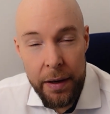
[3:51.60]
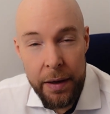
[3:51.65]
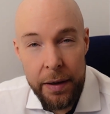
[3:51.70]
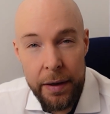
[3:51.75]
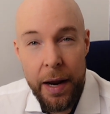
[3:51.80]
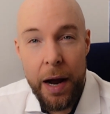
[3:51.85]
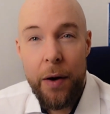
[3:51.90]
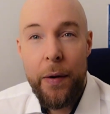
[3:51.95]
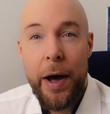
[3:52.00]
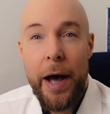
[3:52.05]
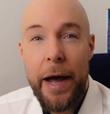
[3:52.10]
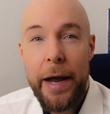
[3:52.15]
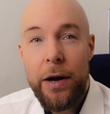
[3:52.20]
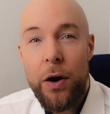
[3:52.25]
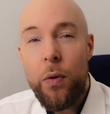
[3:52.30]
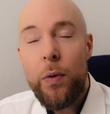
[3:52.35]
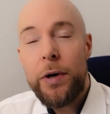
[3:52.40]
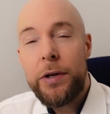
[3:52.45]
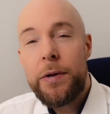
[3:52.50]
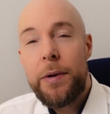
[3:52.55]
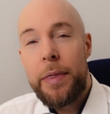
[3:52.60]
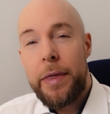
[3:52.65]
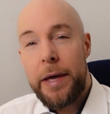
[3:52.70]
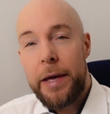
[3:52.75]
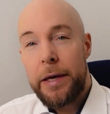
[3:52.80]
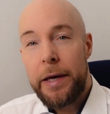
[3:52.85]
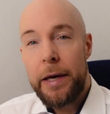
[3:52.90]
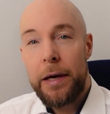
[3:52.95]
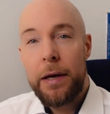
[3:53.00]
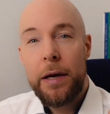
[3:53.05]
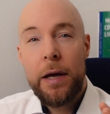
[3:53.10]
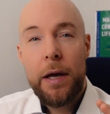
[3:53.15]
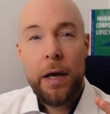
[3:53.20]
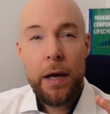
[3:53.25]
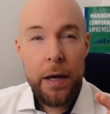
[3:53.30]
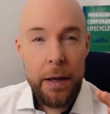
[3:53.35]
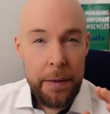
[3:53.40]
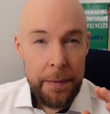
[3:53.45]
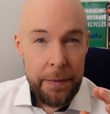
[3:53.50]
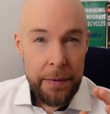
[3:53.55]
Now, I know what you're thinking.
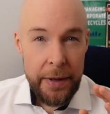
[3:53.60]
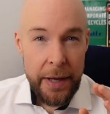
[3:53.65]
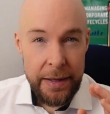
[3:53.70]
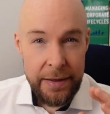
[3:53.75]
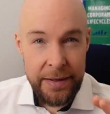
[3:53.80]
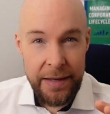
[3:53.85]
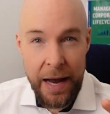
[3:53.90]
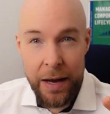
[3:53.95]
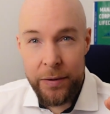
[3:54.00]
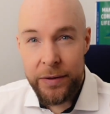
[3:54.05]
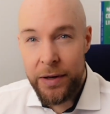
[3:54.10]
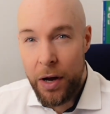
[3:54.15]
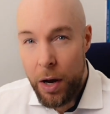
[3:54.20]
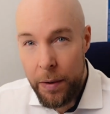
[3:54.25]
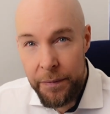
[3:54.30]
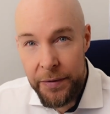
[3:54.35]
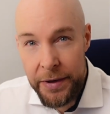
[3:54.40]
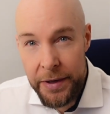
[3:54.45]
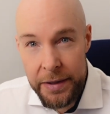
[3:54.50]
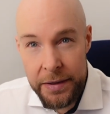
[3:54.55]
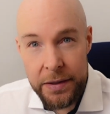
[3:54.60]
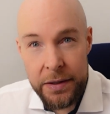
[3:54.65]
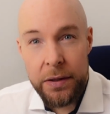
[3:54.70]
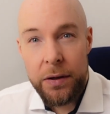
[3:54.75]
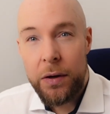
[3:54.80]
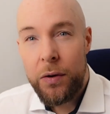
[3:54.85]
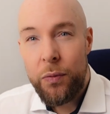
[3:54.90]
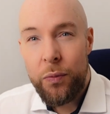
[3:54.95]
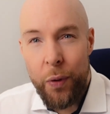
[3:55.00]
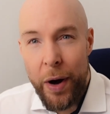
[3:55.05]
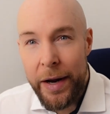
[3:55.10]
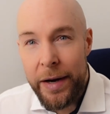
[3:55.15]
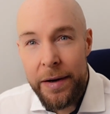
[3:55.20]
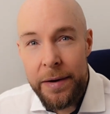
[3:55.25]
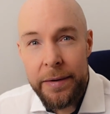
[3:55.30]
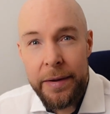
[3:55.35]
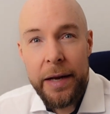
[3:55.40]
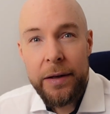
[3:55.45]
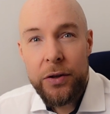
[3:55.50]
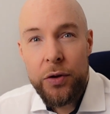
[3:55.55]
That sounds obvious. Why
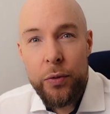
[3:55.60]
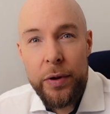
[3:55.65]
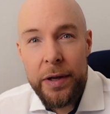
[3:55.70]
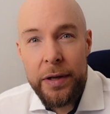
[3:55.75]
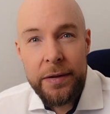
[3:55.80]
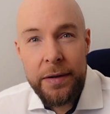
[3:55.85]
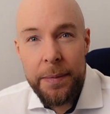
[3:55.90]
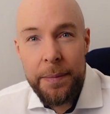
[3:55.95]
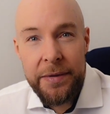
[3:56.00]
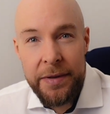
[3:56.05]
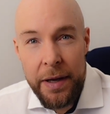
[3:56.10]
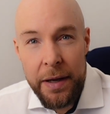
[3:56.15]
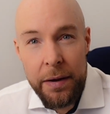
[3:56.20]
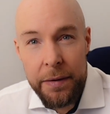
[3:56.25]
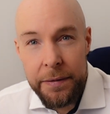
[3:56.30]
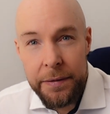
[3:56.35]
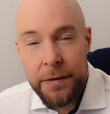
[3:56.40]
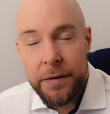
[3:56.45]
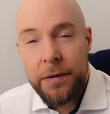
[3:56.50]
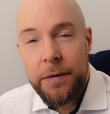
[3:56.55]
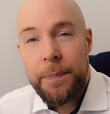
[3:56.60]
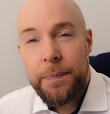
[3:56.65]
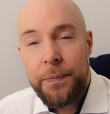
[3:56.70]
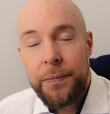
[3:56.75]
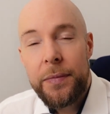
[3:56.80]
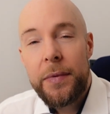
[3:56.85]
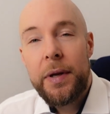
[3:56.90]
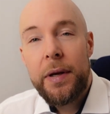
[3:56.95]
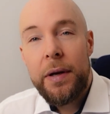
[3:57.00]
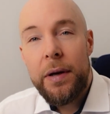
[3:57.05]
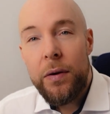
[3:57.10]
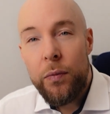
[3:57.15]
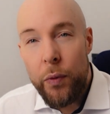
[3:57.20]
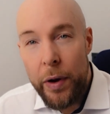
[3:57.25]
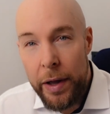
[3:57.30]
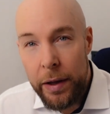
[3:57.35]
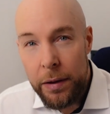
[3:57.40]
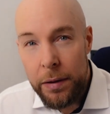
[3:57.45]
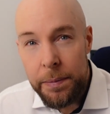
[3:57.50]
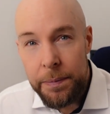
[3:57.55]
didn't they do this themselves?
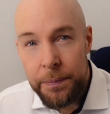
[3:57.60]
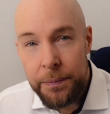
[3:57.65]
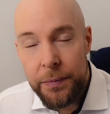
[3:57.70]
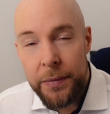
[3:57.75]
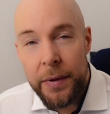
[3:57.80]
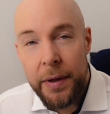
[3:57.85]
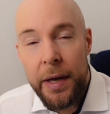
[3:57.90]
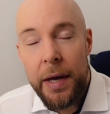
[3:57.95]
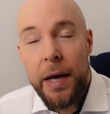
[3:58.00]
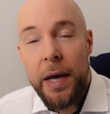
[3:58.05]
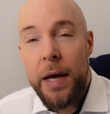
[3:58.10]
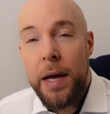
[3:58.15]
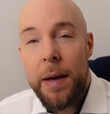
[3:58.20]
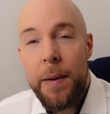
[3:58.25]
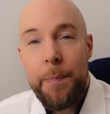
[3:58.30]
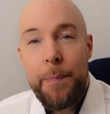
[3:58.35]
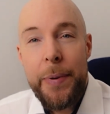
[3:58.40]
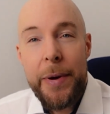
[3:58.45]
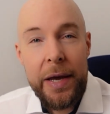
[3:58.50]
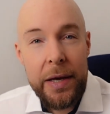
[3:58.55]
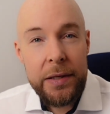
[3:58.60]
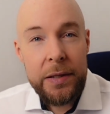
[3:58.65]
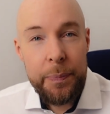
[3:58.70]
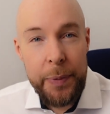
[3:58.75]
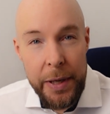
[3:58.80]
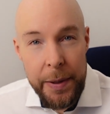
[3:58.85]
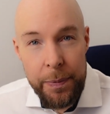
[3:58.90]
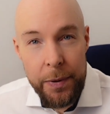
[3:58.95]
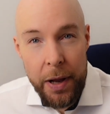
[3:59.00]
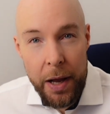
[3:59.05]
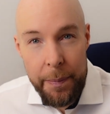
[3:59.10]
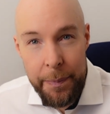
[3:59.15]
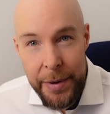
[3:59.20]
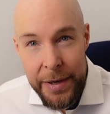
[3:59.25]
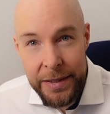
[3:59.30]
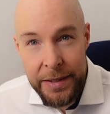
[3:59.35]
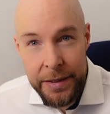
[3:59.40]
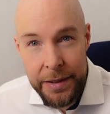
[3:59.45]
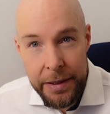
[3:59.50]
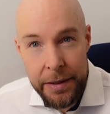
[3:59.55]
Well, because people are
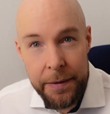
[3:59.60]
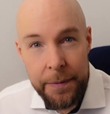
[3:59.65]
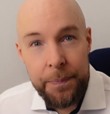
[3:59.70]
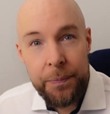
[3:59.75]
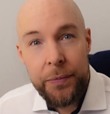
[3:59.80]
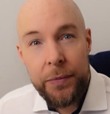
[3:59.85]
busy.